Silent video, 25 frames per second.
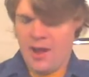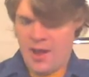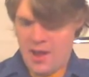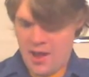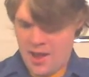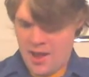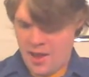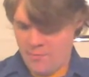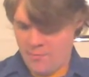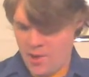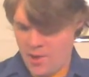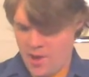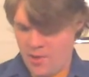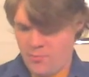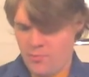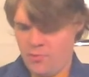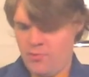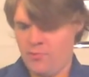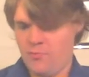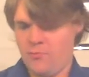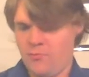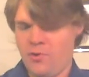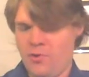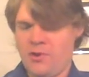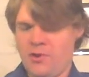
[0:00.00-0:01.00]
And bada
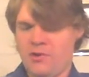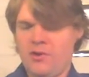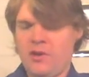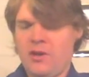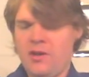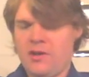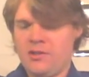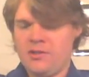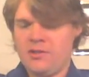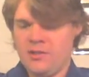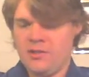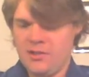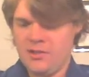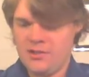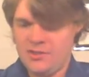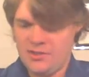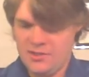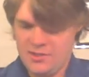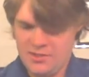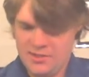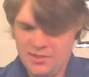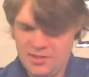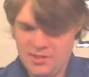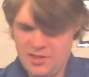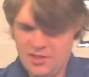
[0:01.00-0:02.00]
boom, we are done. So let's
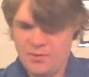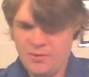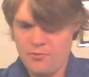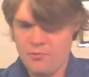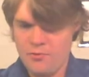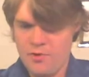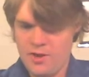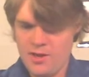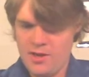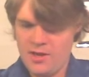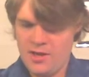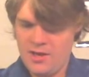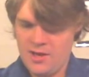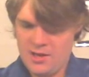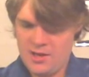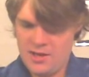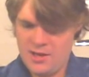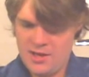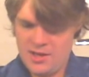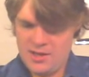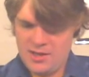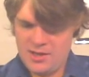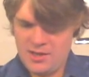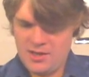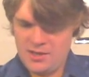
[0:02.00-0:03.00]
see what it
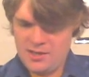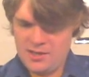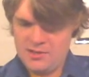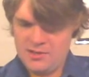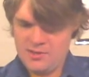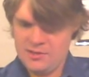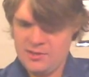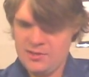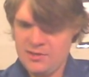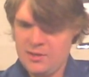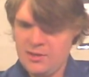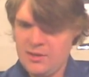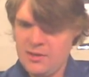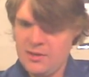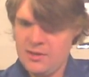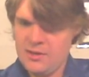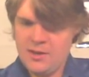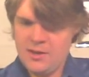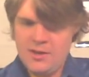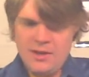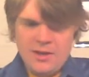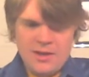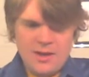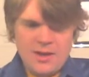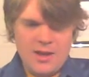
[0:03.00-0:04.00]
is.
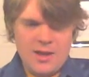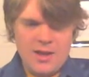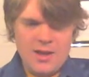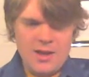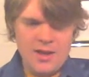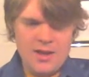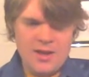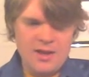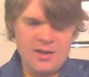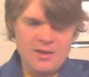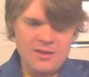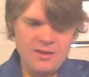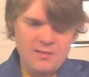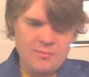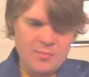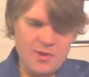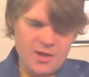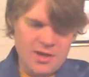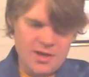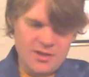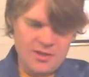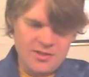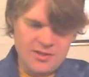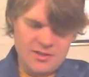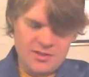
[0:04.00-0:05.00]
And the
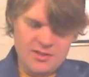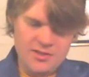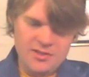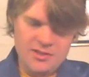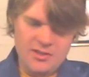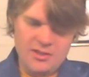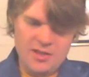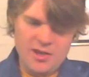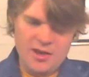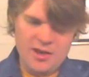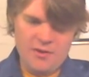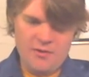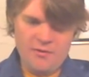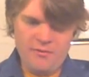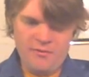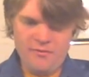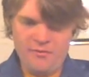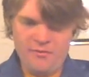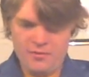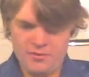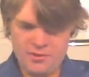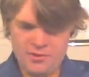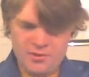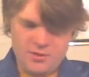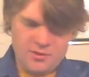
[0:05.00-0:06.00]
box
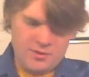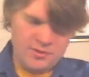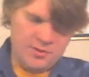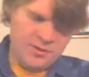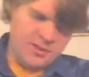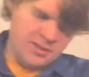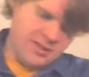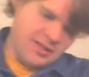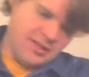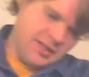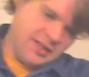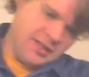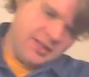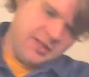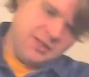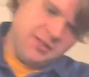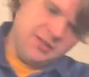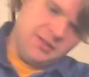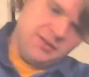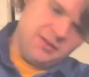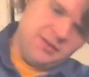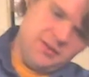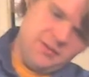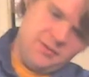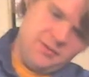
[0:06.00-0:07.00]
itself turns
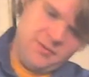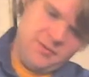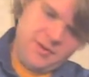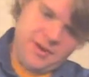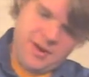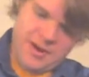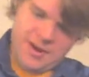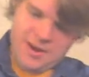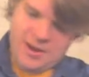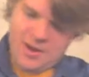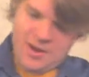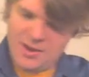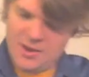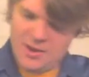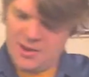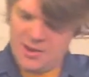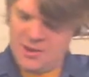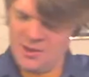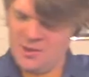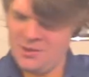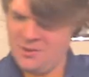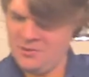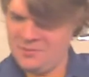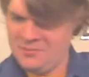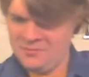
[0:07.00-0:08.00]
into a
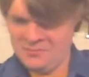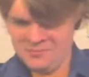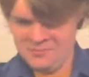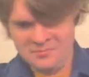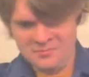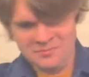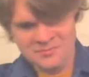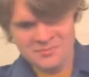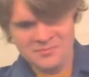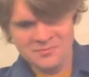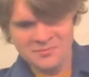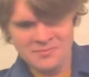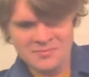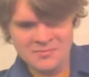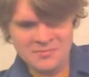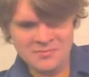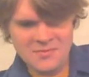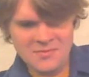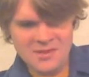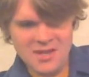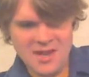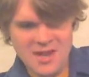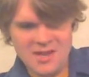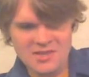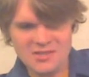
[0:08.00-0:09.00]

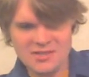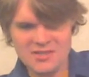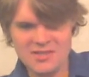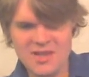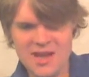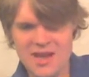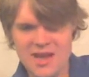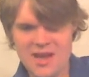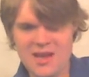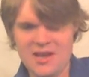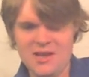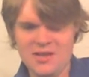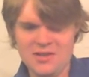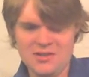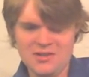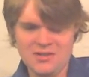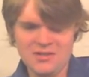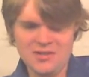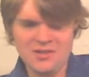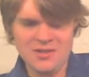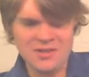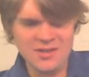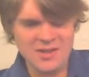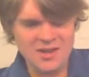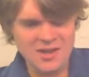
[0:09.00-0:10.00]
a
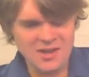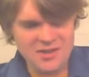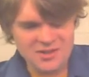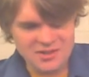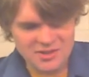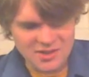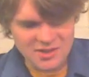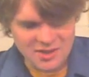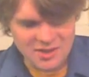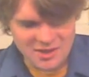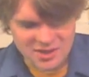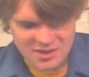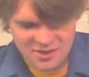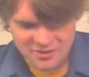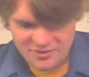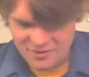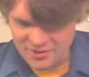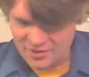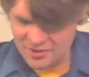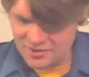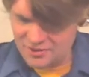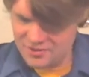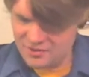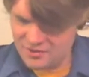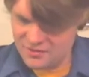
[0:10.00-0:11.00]
stage. Actually, I think
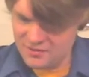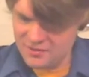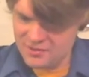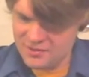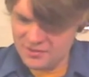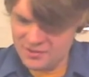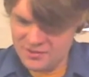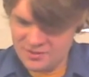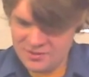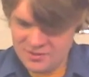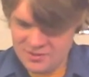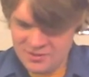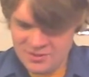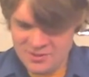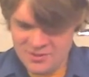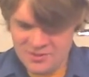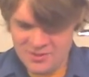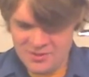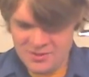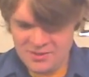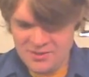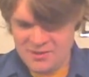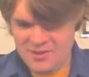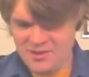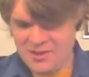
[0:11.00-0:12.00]
we can do it.
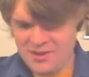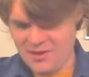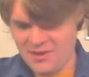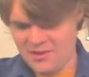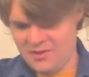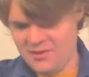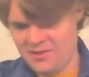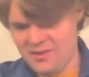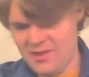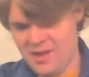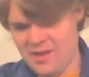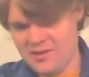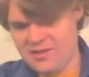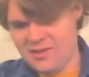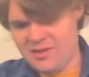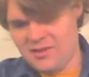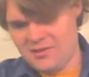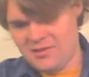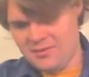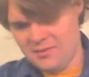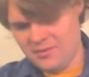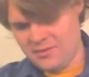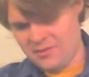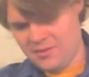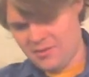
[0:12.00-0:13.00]
Yeah, that's how
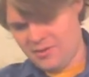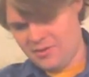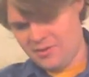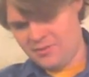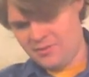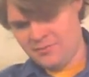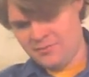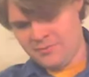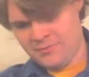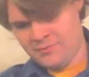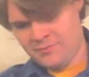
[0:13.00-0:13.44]
it's supposed to go.